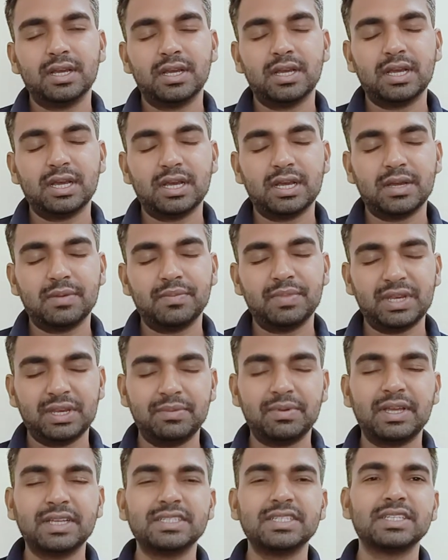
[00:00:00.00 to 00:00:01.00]

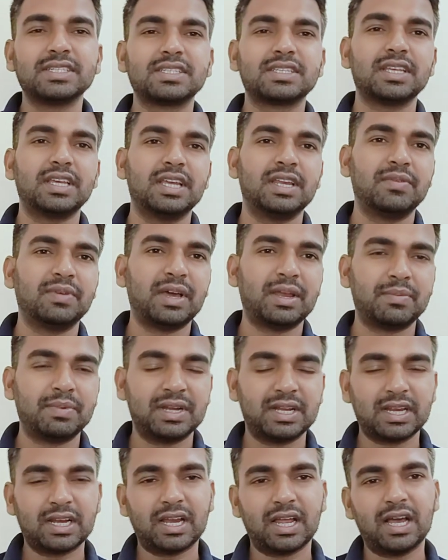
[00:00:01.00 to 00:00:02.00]
minimizes
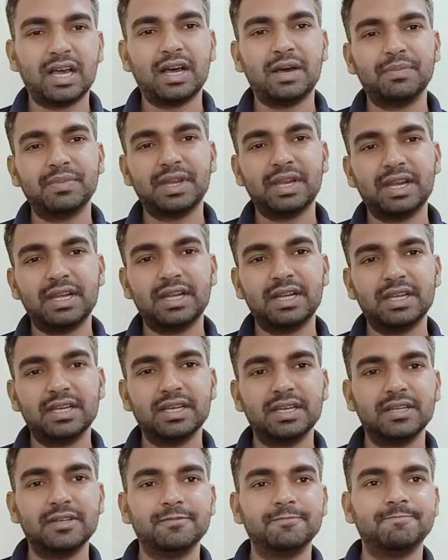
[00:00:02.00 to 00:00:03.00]
environmental harm and
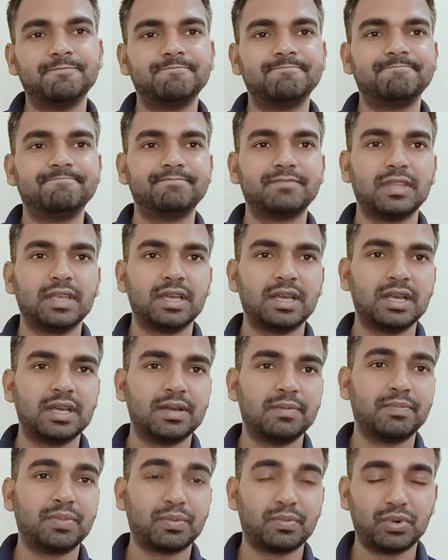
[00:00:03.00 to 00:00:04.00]

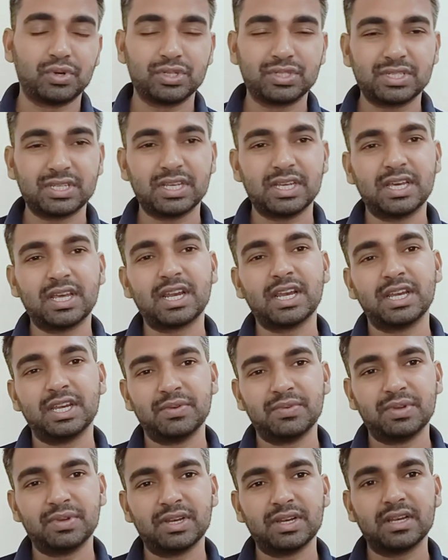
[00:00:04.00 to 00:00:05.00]
promotes
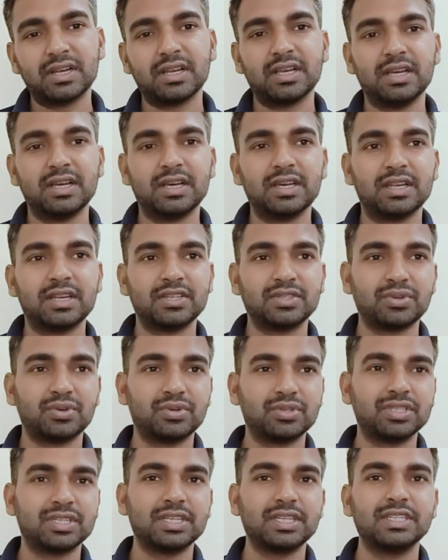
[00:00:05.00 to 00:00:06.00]
renewable
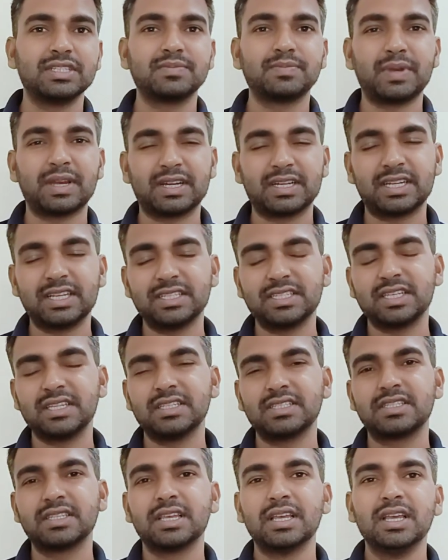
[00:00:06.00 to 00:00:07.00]
resources
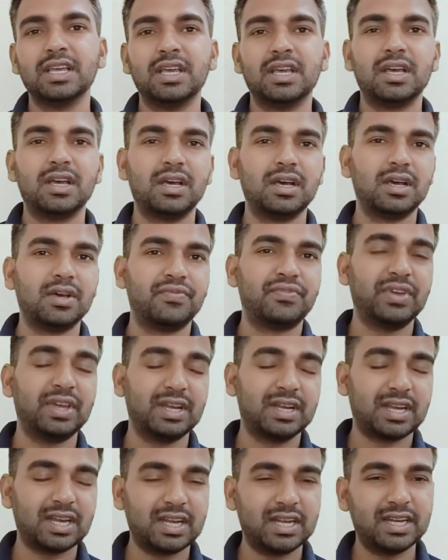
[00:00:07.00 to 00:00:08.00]
practices.
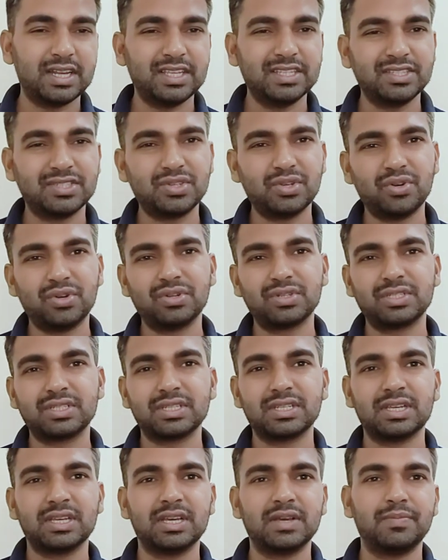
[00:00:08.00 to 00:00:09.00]
Fair trade ensures
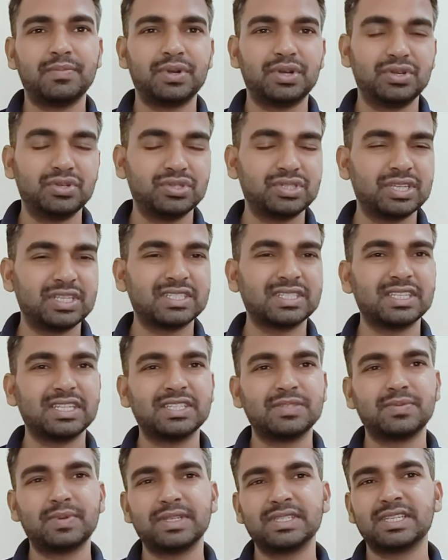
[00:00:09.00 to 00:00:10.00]
producers,
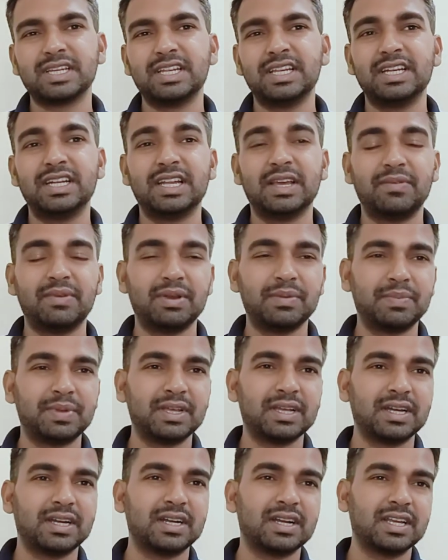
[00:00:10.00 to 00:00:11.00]
especially in
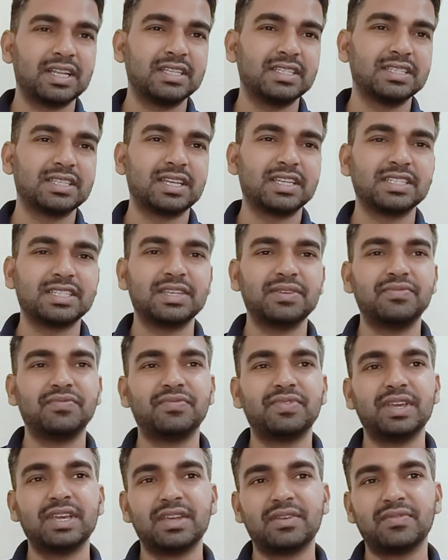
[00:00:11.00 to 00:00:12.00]
developing countries, receive
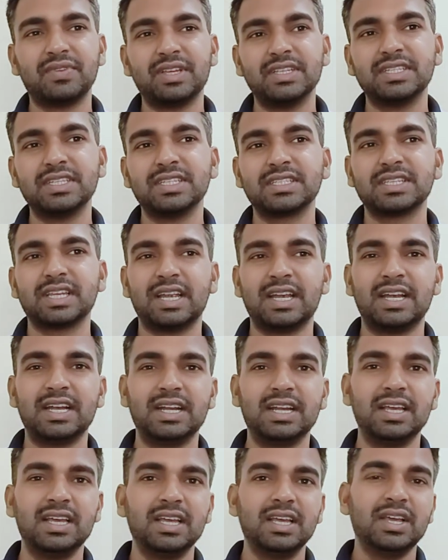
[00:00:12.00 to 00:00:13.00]
fair wages
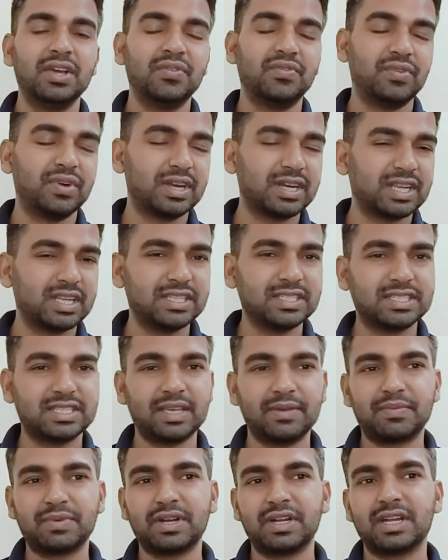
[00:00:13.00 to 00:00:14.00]
and work in
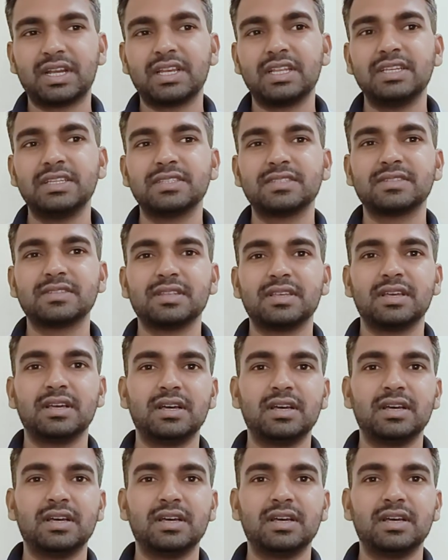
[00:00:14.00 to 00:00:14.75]
safe countries.